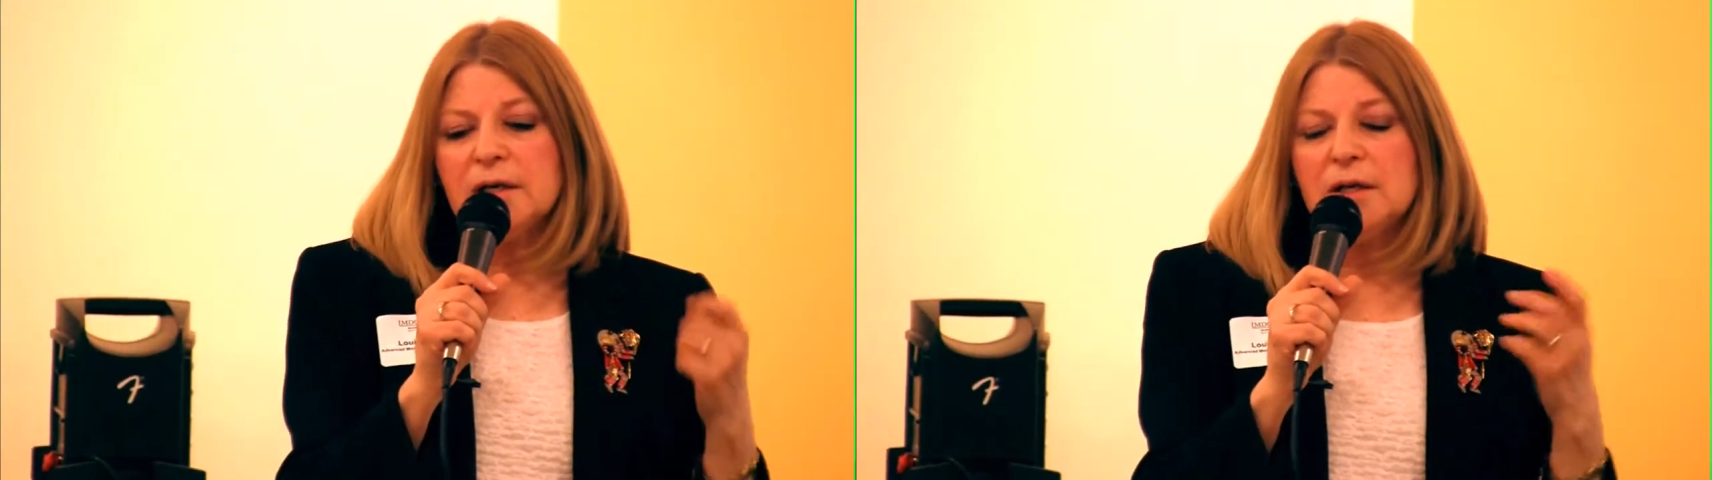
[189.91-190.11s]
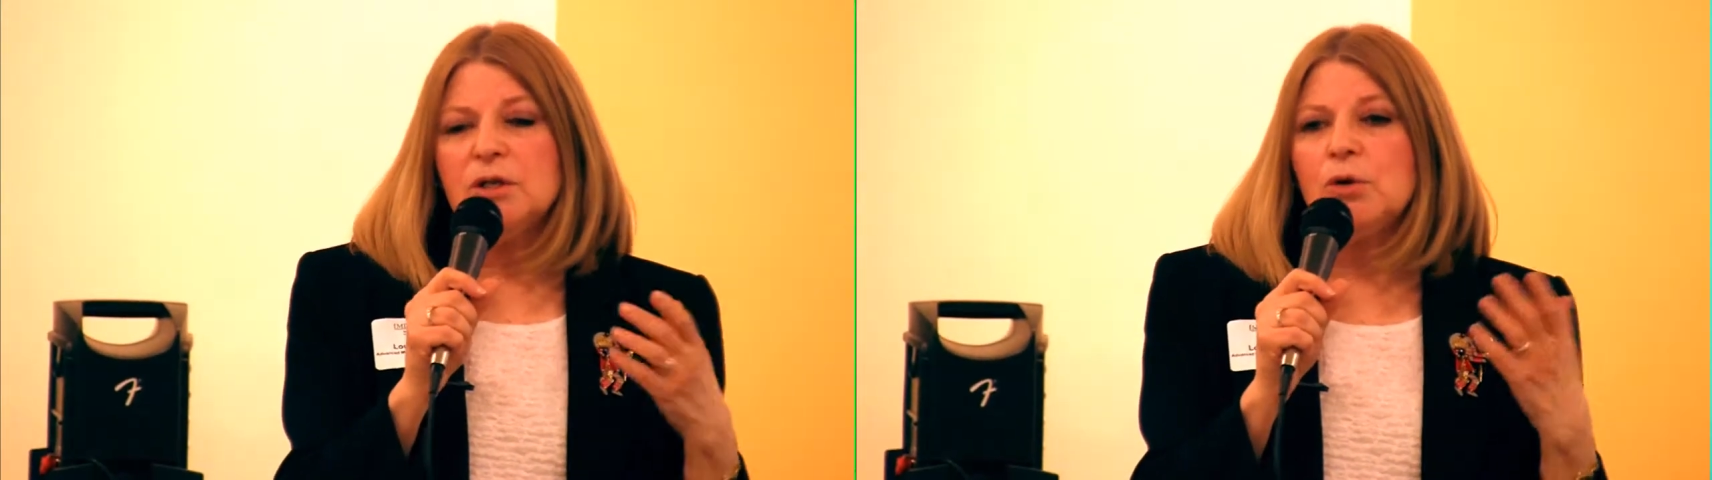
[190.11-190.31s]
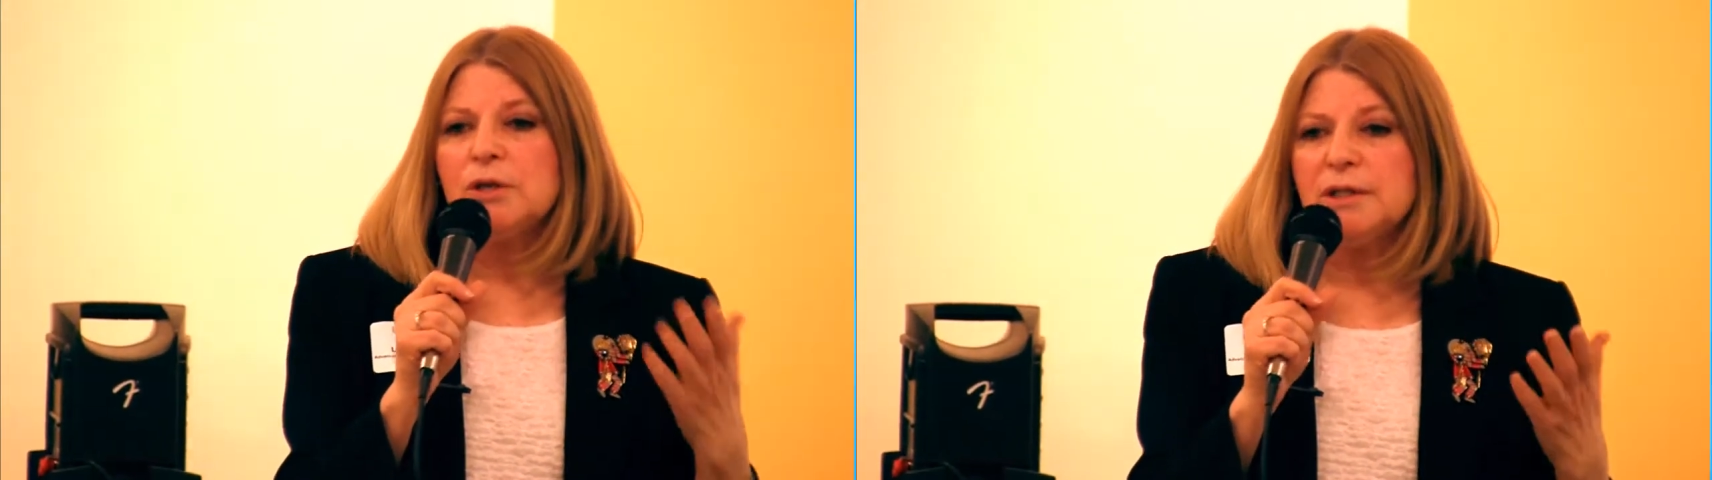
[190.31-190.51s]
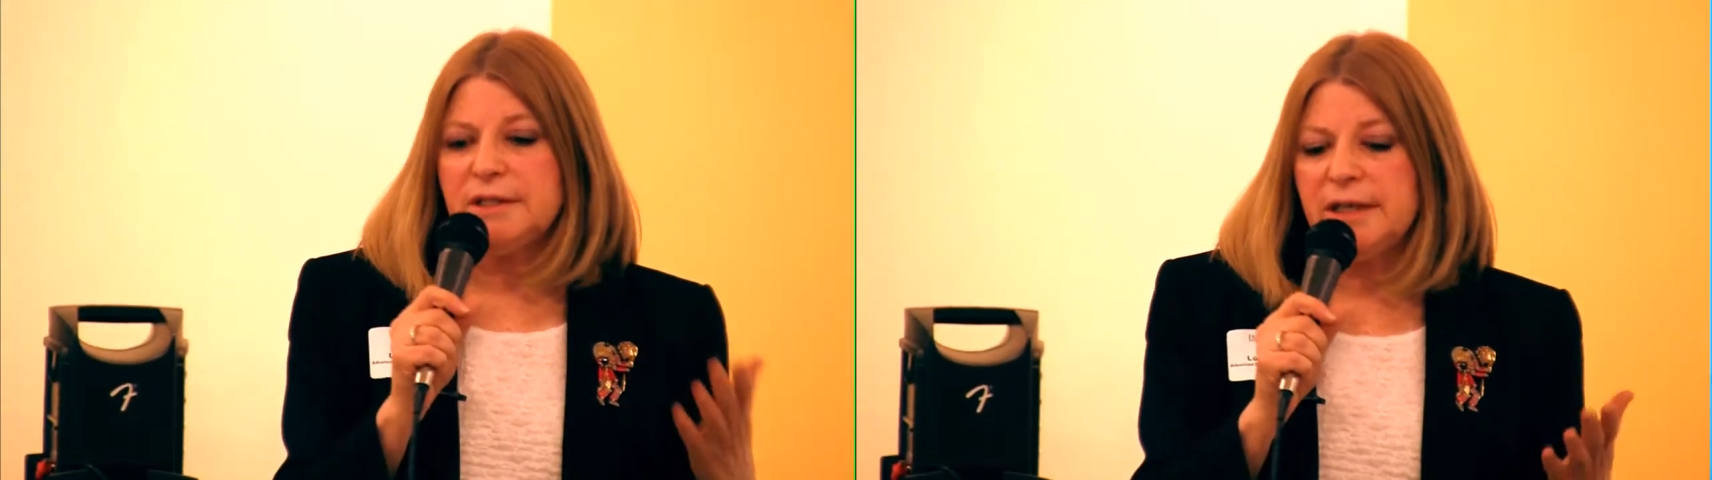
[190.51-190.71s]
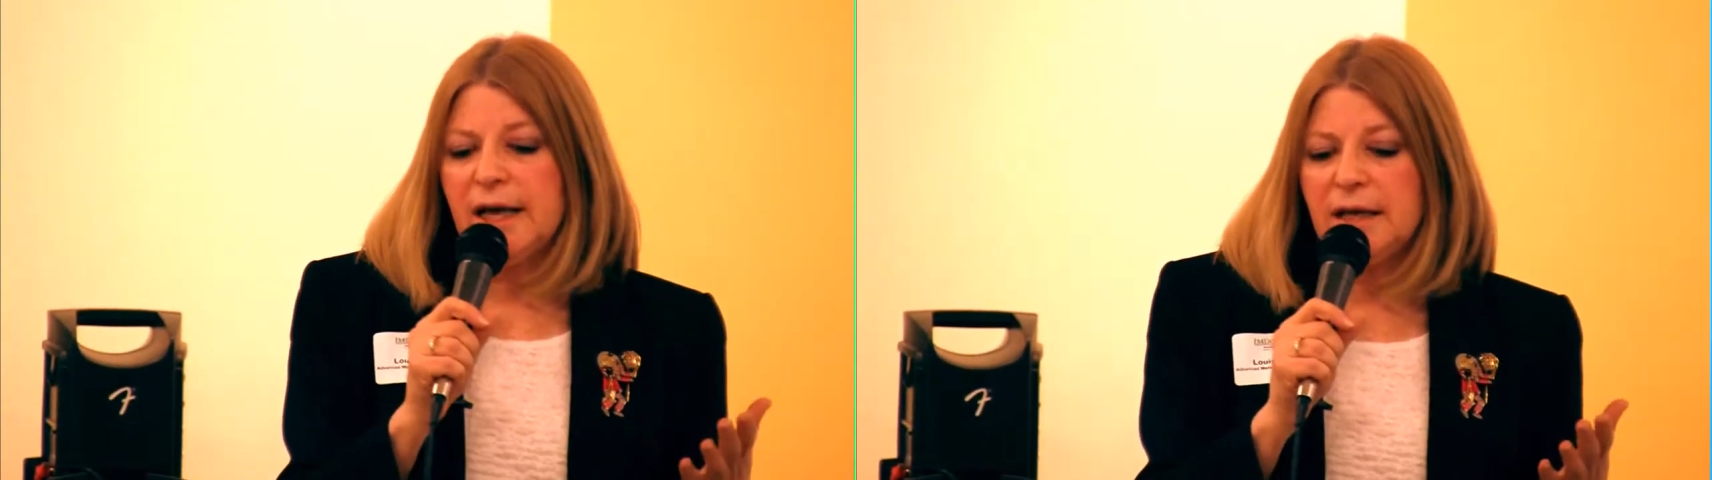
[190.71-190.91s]
a local
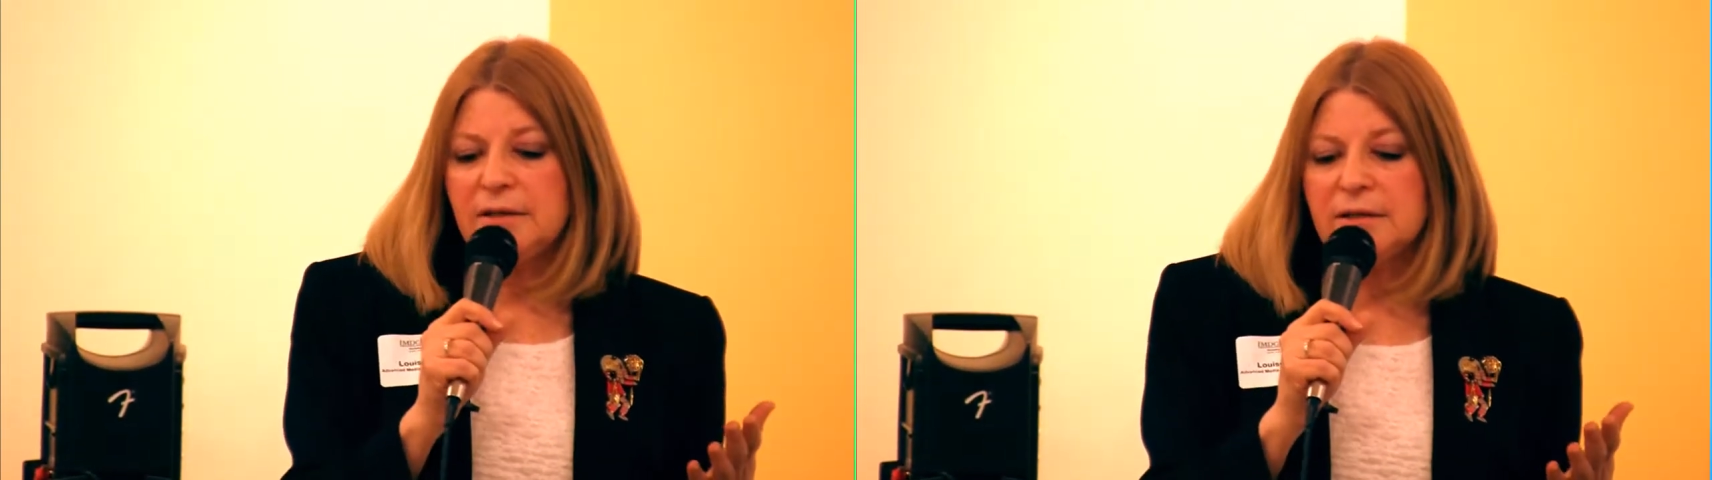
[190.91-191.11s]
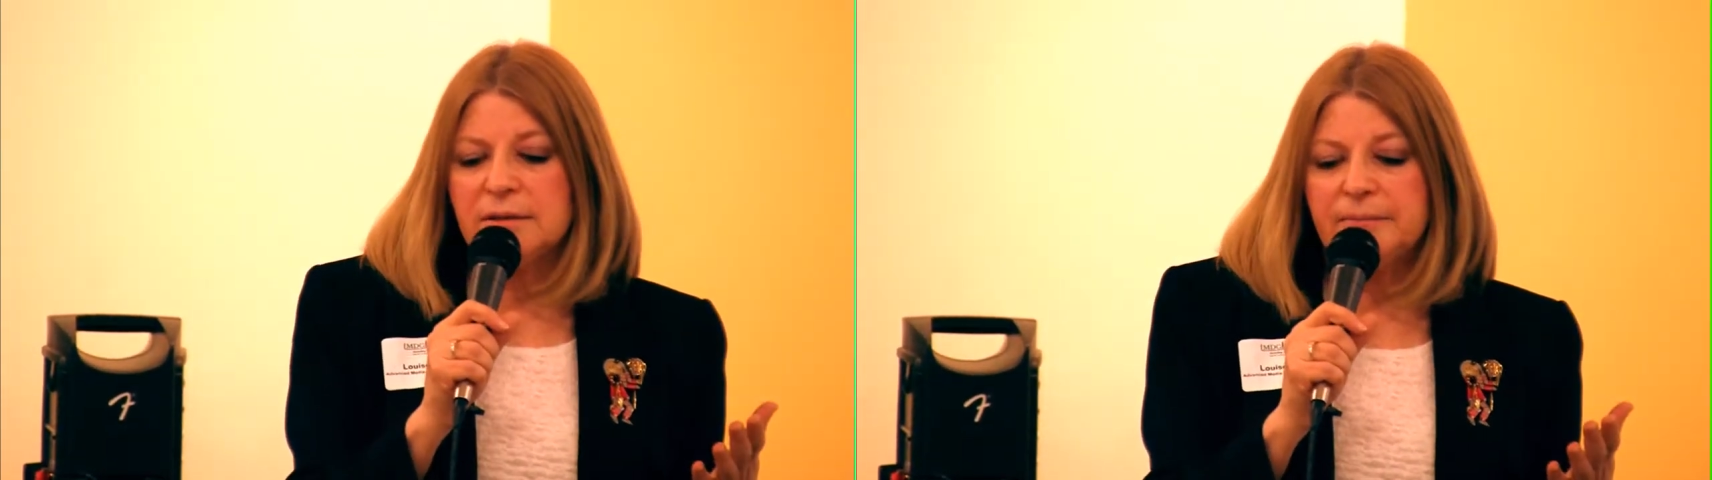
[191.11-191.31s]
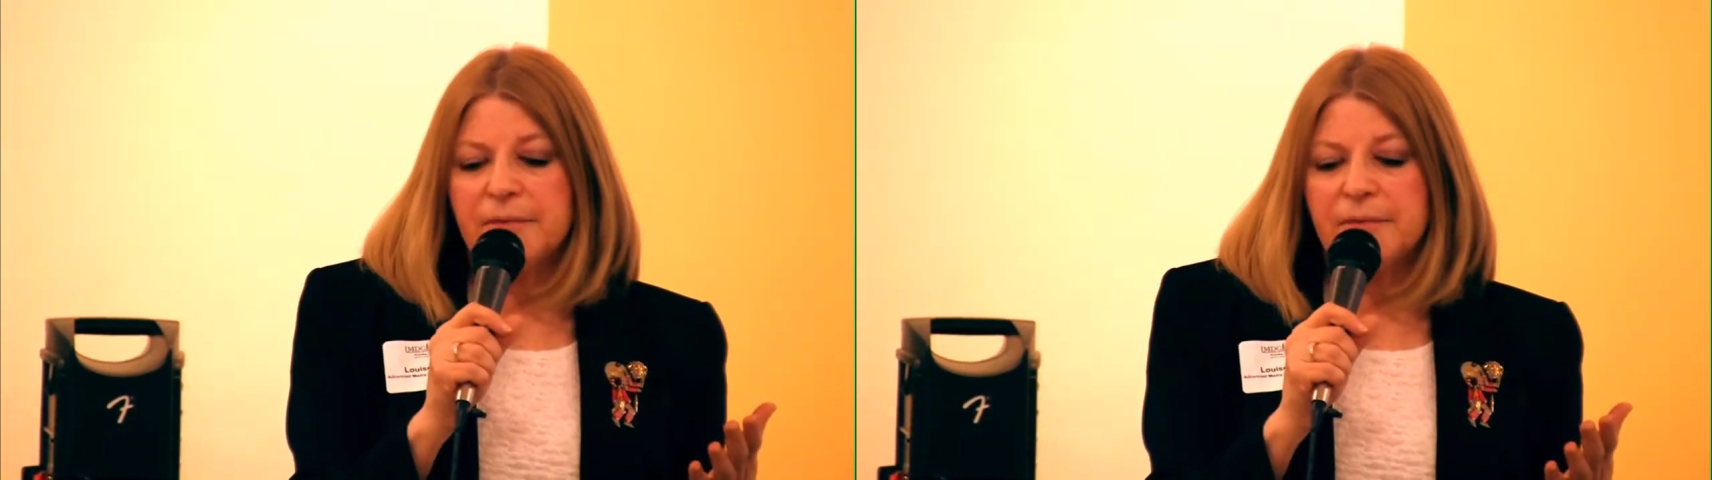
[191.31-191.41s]
intent.